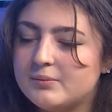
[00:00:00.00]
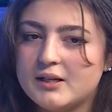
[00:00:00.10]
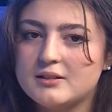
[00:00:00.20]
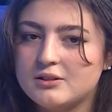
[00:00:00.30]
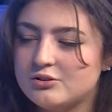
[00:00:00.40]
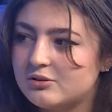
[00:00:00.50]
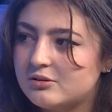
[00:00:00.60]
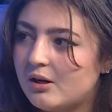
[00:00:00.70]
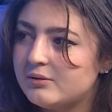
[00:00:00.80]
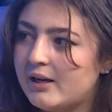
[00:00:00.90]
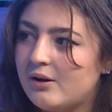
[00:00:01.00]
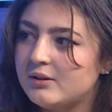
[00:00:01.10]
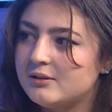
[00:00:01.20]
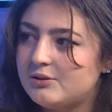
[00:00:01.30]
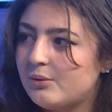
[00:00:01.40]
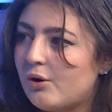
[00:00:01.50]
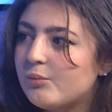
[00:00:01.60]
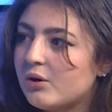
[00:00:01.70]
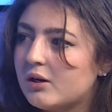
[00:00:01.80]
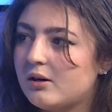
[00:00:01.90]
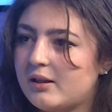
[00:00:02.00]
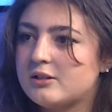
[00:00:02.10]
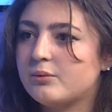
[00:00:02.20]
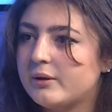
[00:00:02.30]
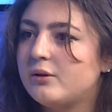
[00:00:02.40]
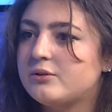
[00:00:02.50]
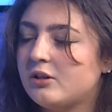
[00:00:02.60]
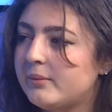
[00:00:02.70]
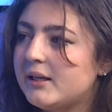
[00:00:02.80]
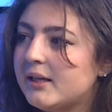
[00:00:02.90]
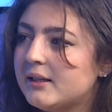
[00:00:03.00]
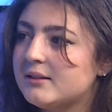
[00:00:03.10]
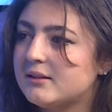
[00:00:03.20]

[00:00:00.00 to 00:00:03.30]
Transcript: kids can just go down and do homework, or that's where we host our meetings.